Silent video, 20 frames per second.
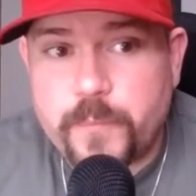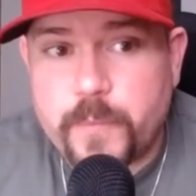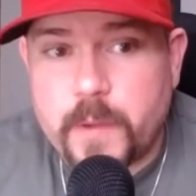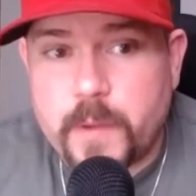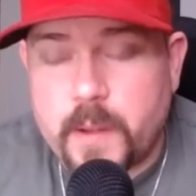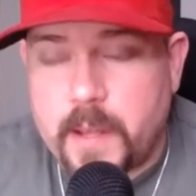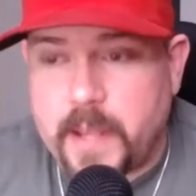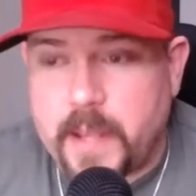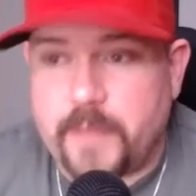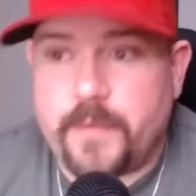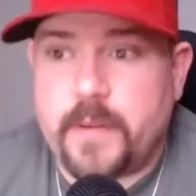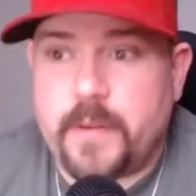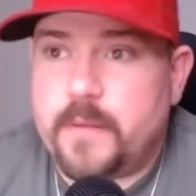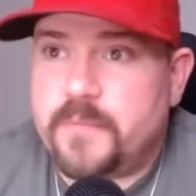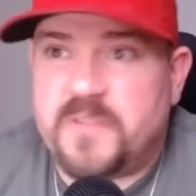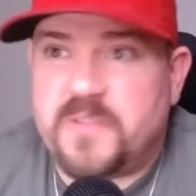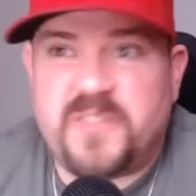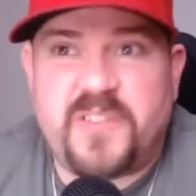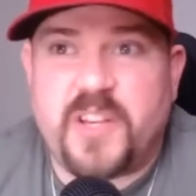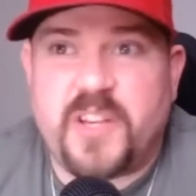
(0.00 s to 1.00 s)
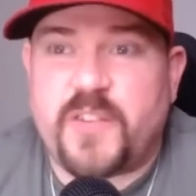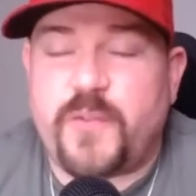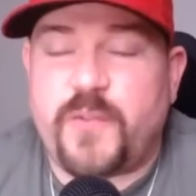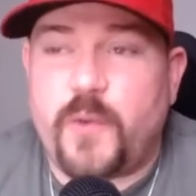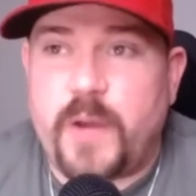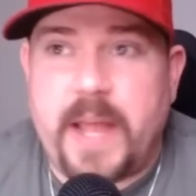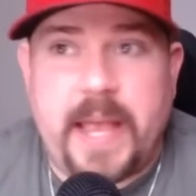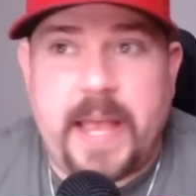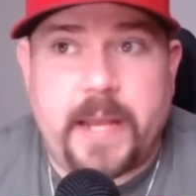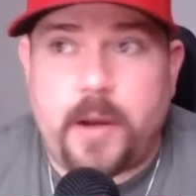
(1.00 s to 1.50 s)
Like,
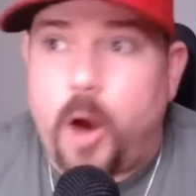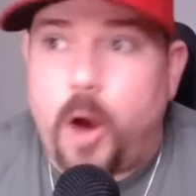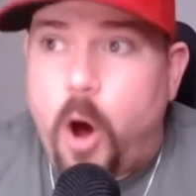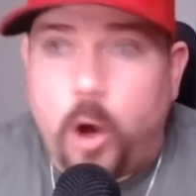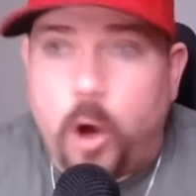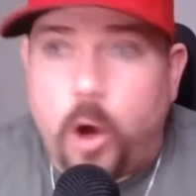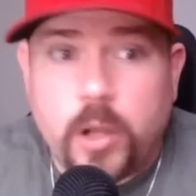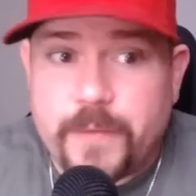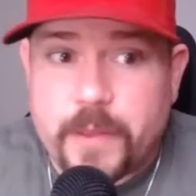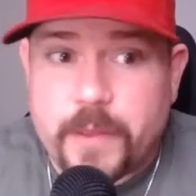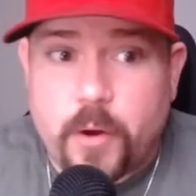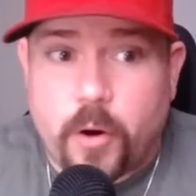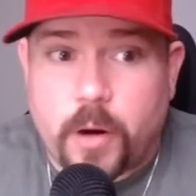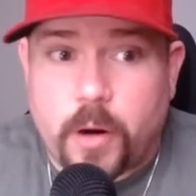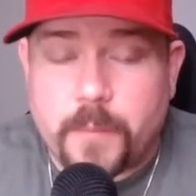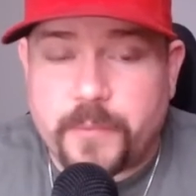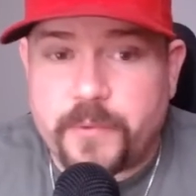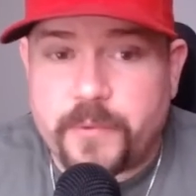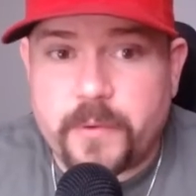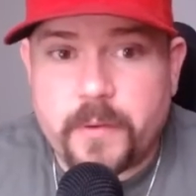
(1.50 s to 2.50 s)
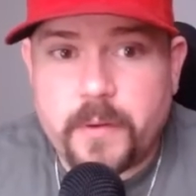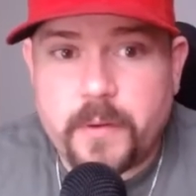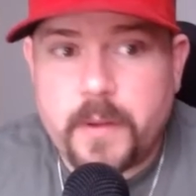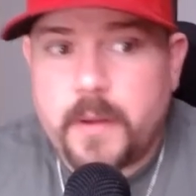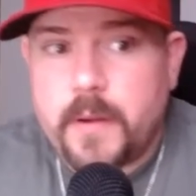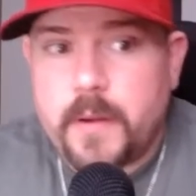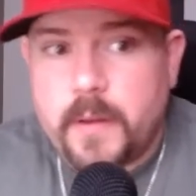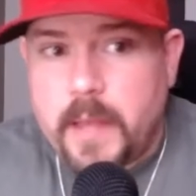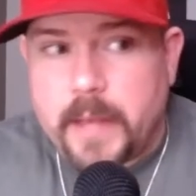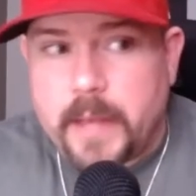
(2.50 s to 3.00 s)
6'8", all over the arms,
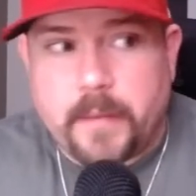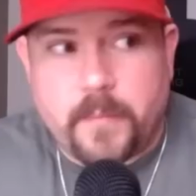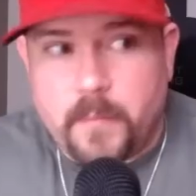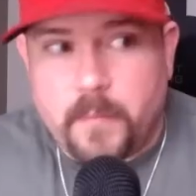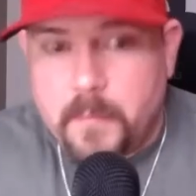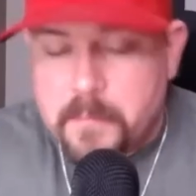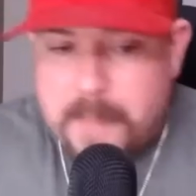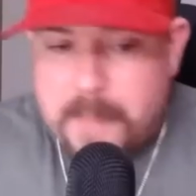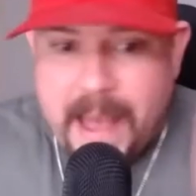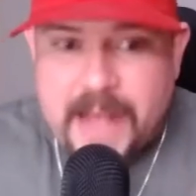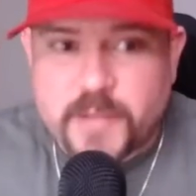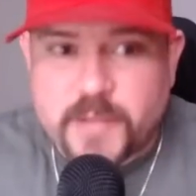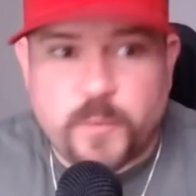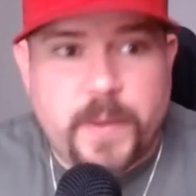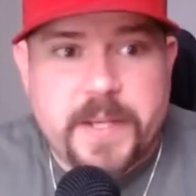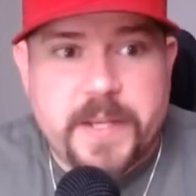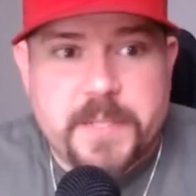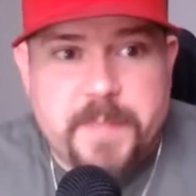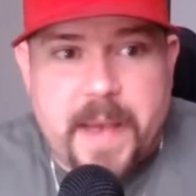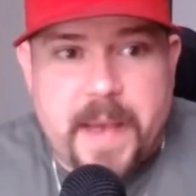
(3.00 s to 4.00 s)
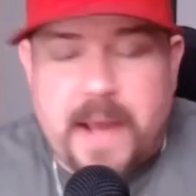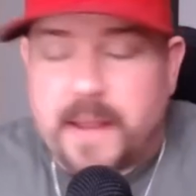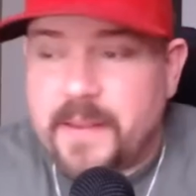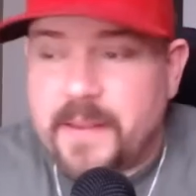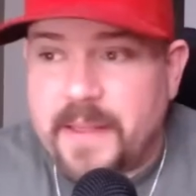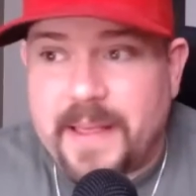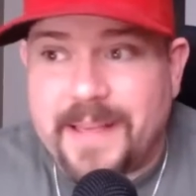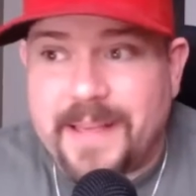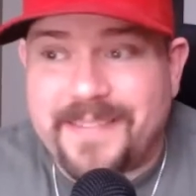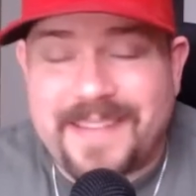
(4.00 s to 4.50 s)
like max wingspan. I
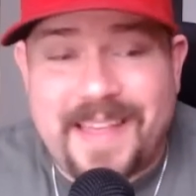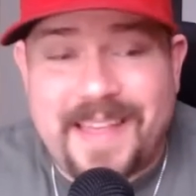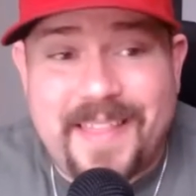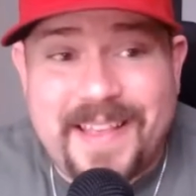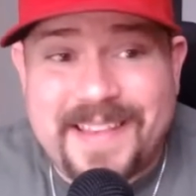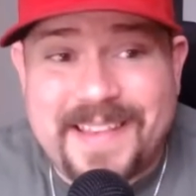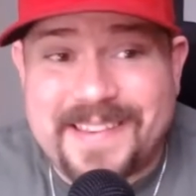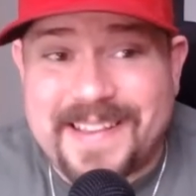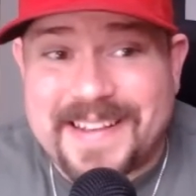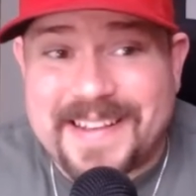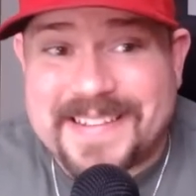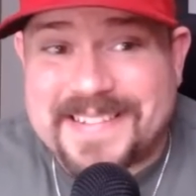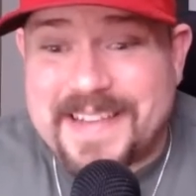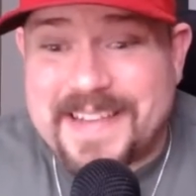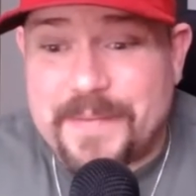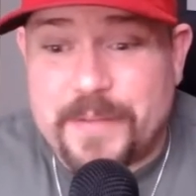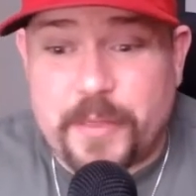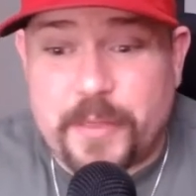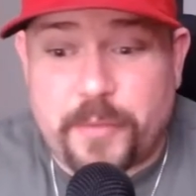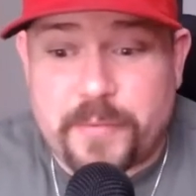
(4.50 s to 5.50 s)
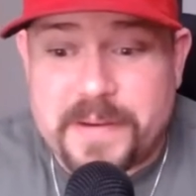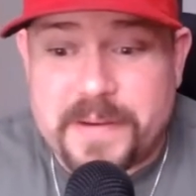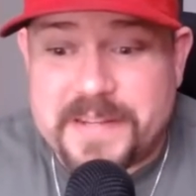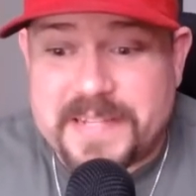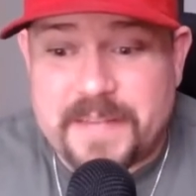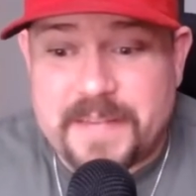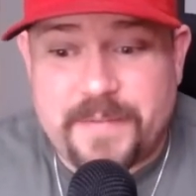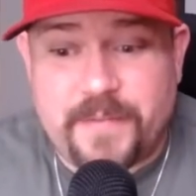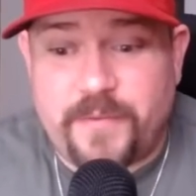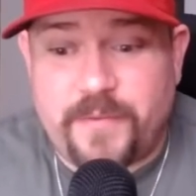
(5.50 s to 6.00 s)
think he's got like a 7'3",
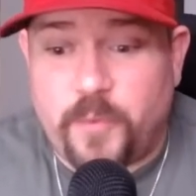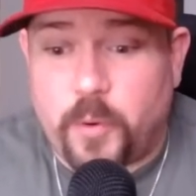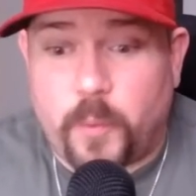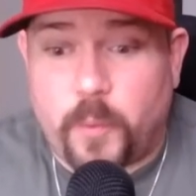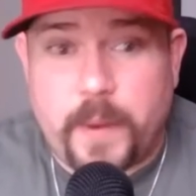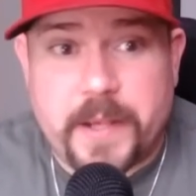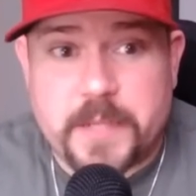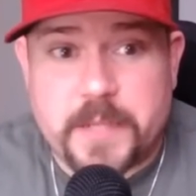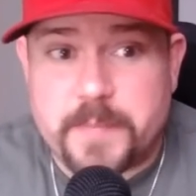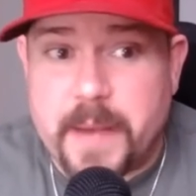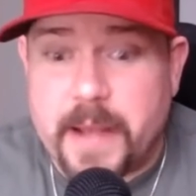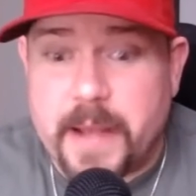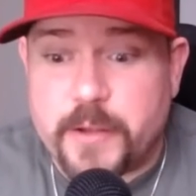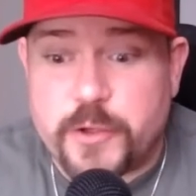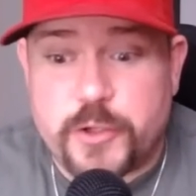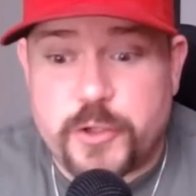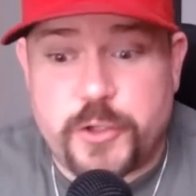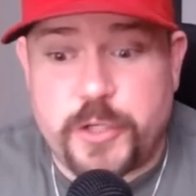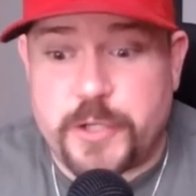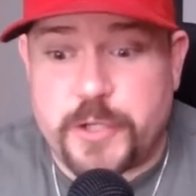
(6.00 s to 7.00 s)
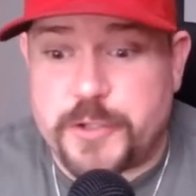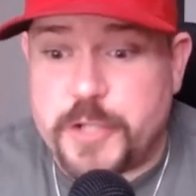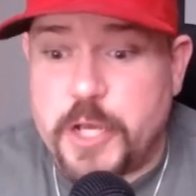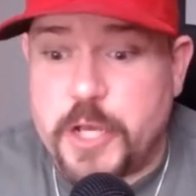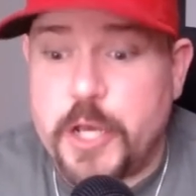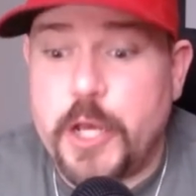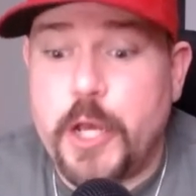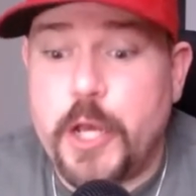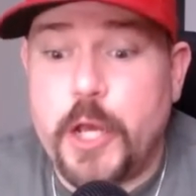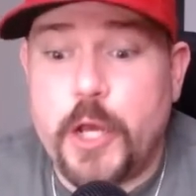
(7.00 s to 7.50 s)
7'4" wingspan. Just
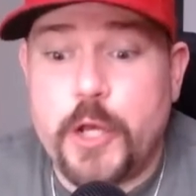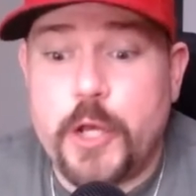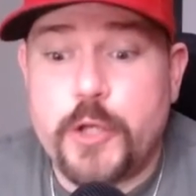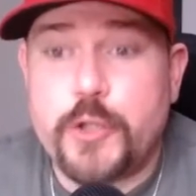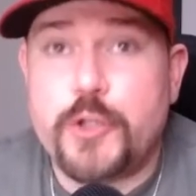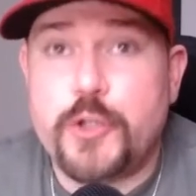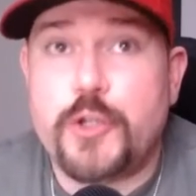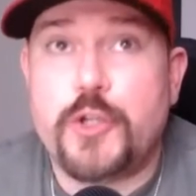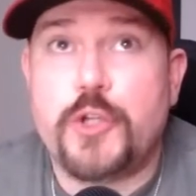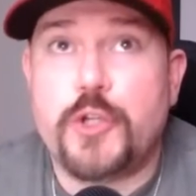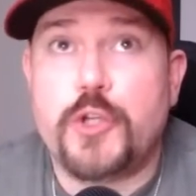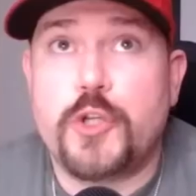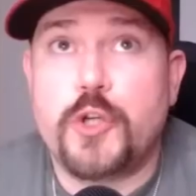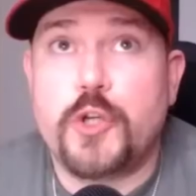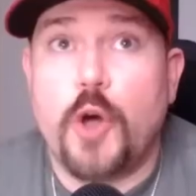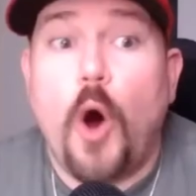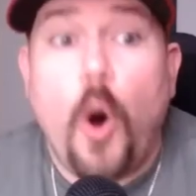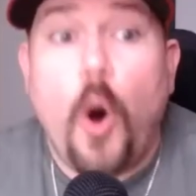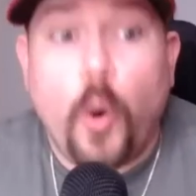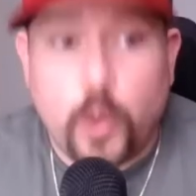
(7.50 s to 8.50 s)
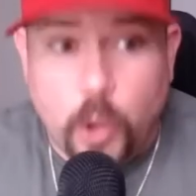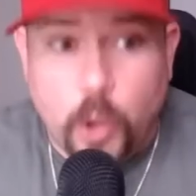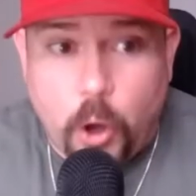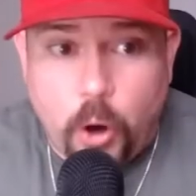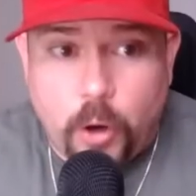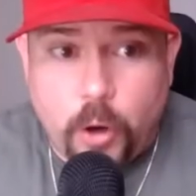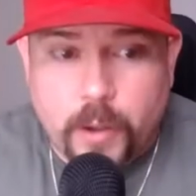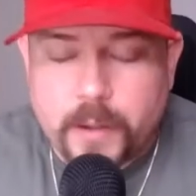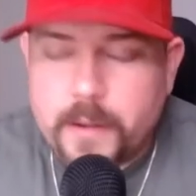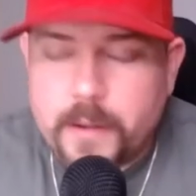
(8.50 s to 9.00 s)
so
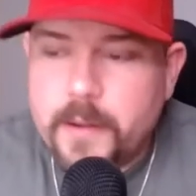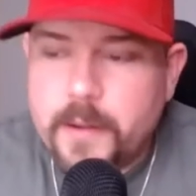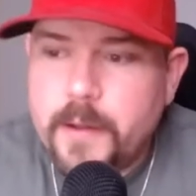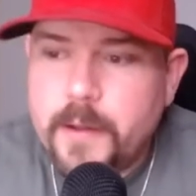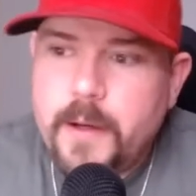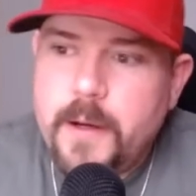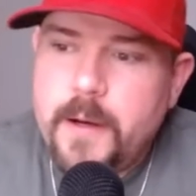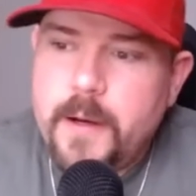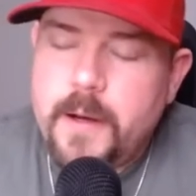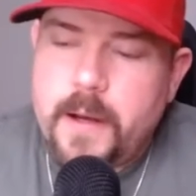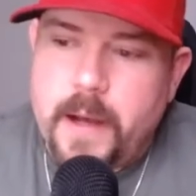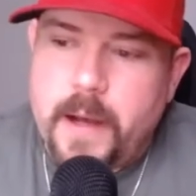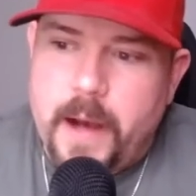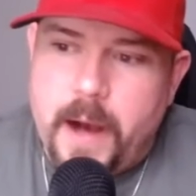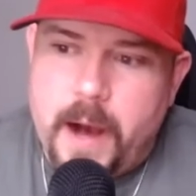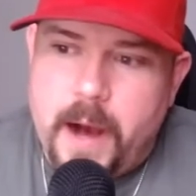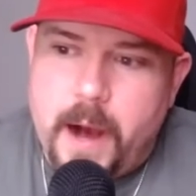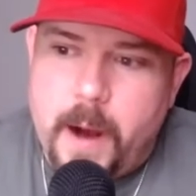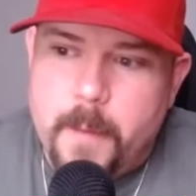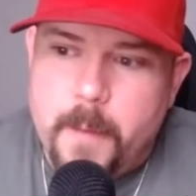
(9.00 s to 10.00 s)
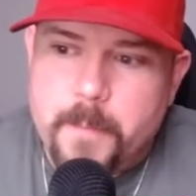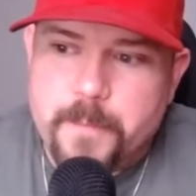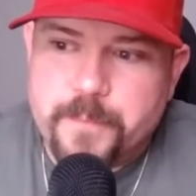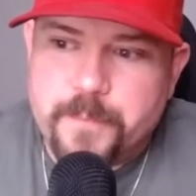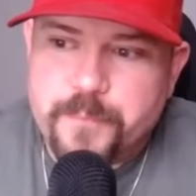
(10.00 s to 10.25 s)
long. And